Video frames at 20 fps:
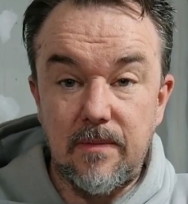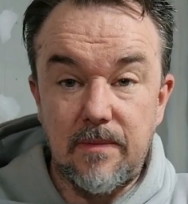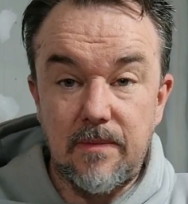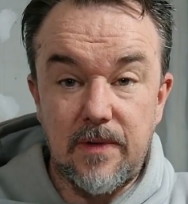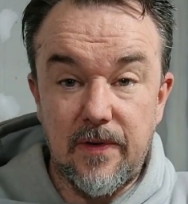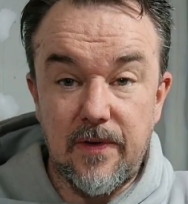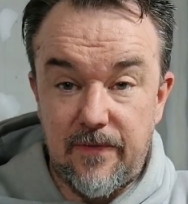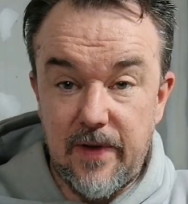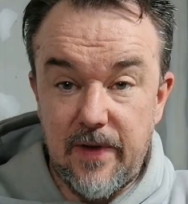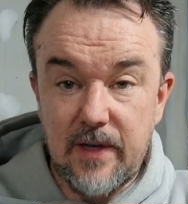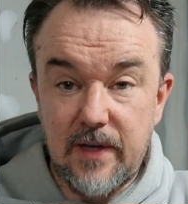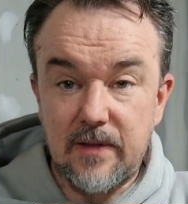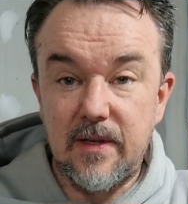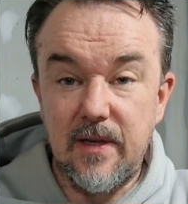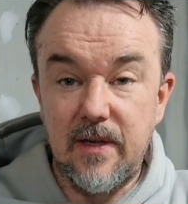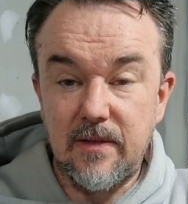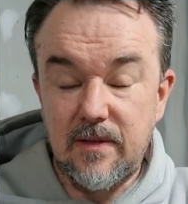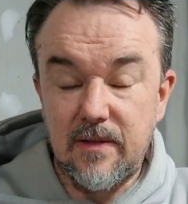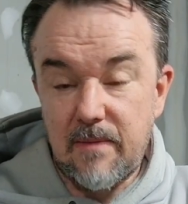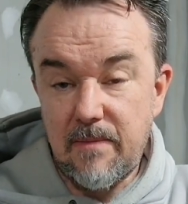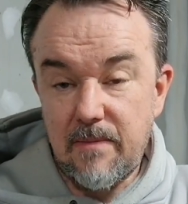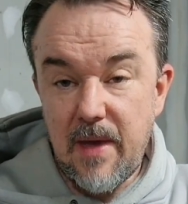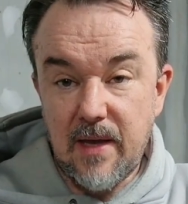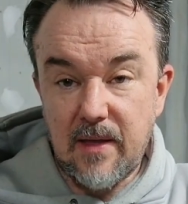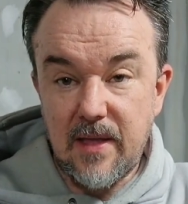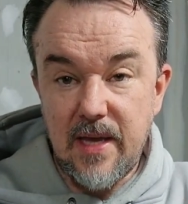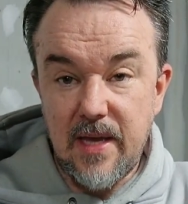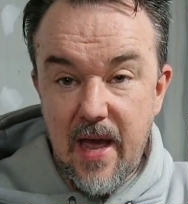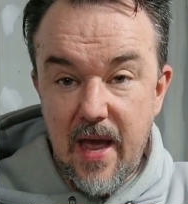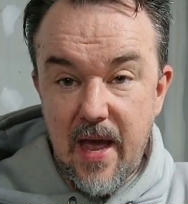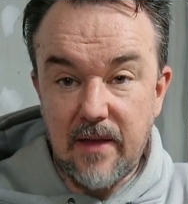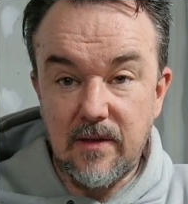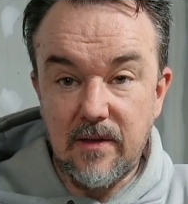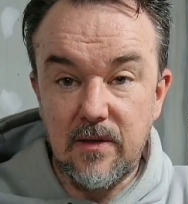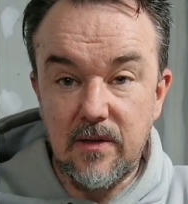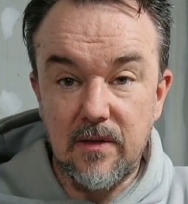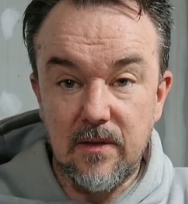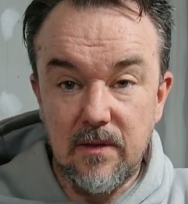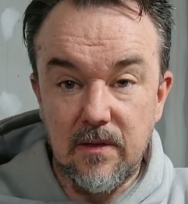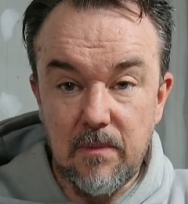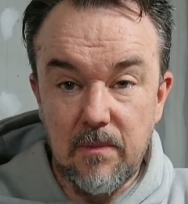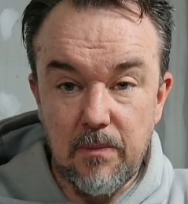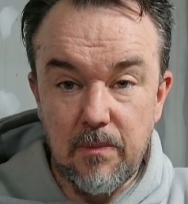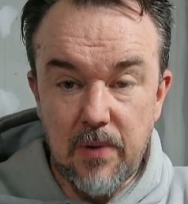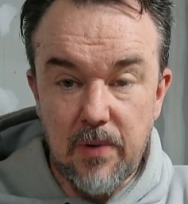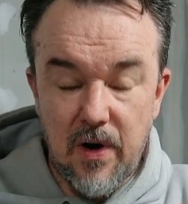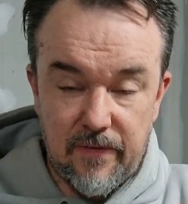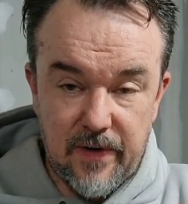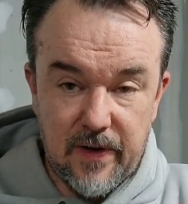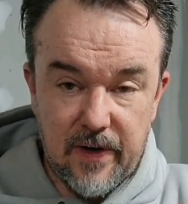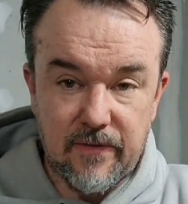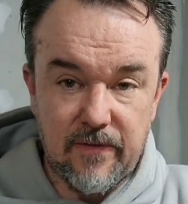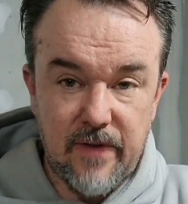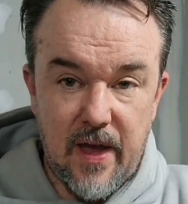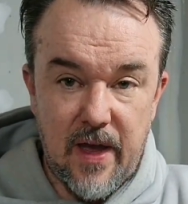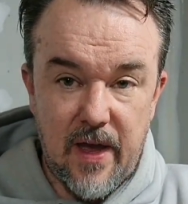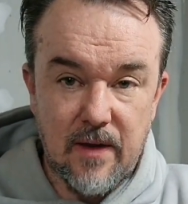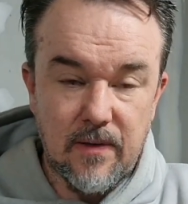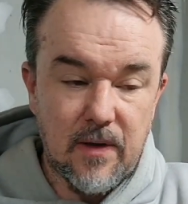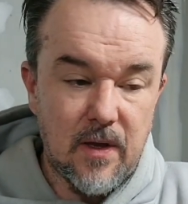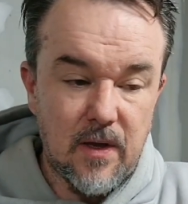to fix this and make the ends perfect fit